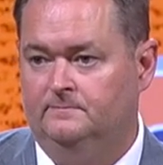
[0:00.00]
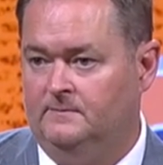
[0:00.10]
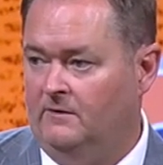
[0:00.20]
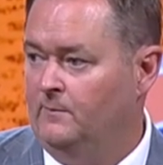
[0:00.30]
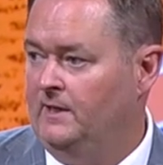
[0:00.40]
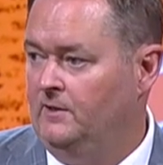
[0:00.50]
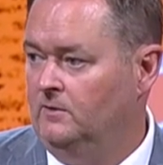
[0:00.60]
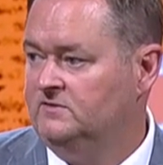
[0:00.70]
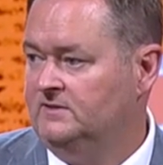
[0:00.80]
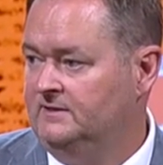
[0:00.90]
everybody
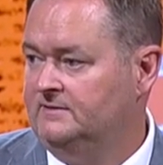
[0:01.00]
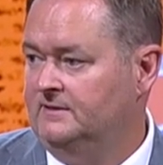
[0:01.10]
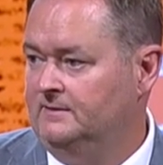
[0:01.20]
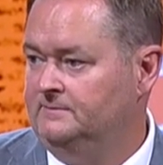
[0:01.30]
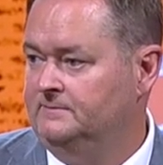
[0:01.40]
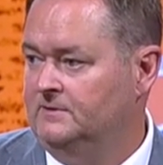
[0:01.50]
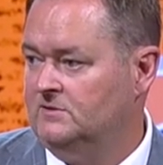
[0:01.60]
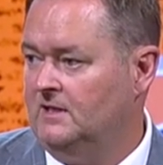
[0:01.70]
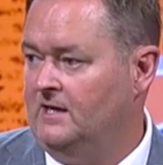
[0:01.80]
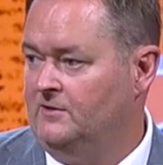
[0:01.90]
knows that there's
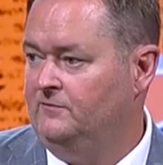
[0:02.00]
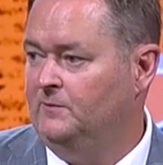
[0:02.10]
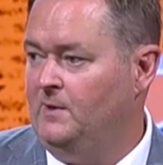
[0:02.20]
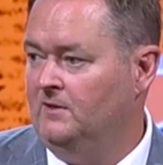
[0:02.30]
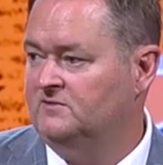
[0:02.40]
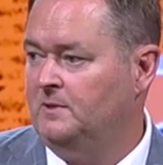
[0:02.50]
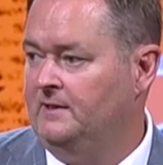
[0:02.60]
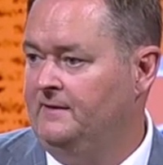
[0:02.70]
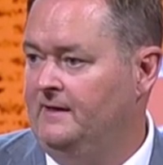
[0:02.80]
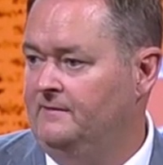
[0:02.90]
a lot of good football that's played
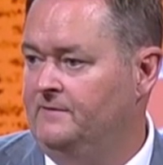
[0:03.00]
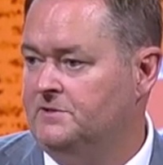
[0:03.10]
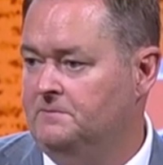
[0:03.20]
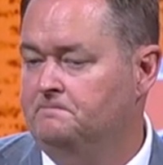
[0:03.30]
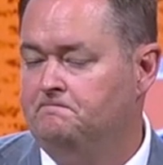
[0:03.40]
in that division.